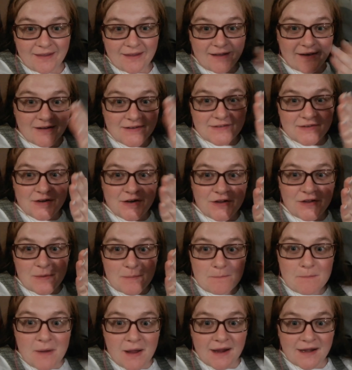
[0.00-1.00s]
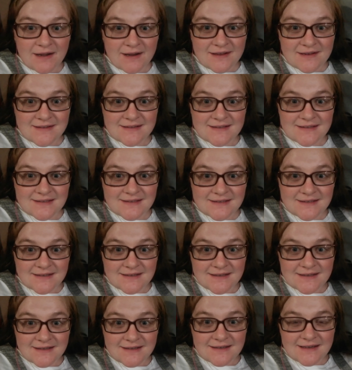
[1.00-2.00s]
Because I know minus,
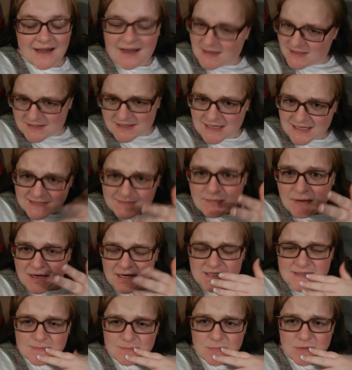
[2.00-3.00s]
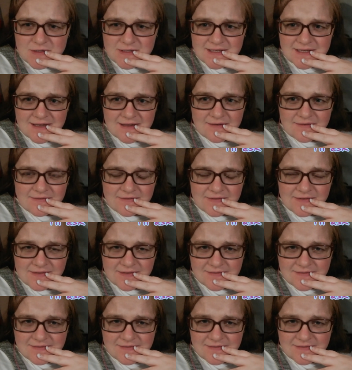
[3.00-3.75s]
I think it's minus and positive.